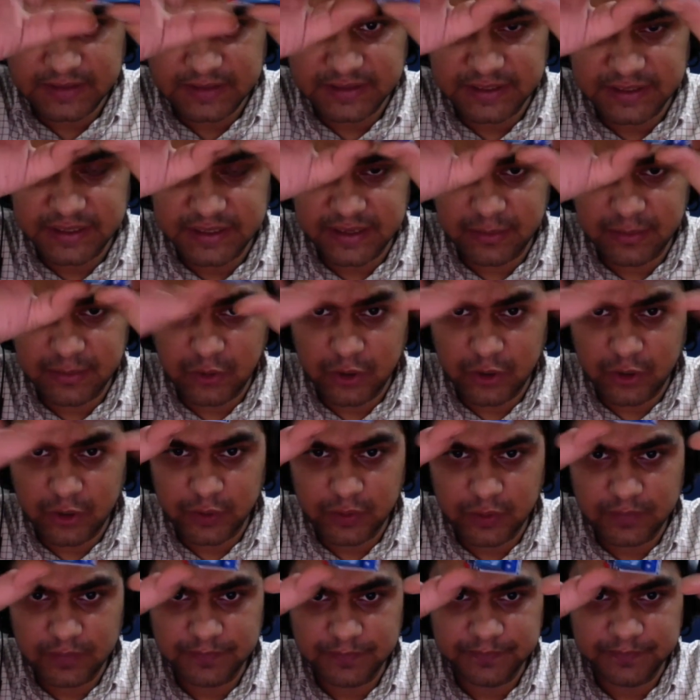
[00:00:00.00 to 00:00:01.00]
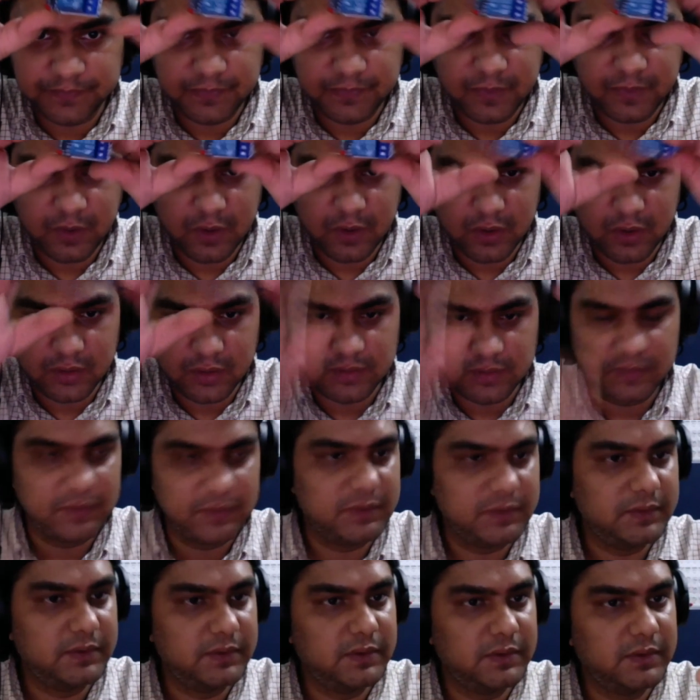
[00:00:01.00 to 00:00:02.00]
relay module, or
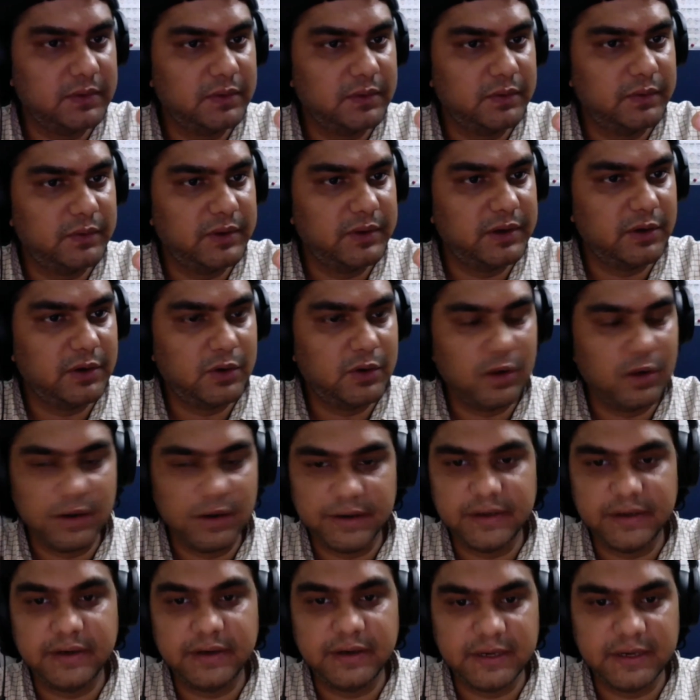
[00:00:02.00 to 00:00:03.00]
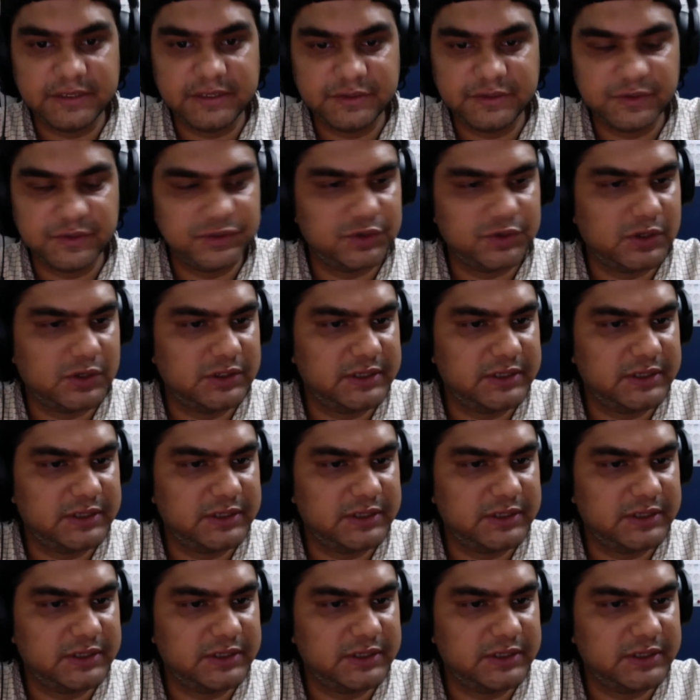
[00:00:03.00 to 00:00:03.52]
we can call it a relay switch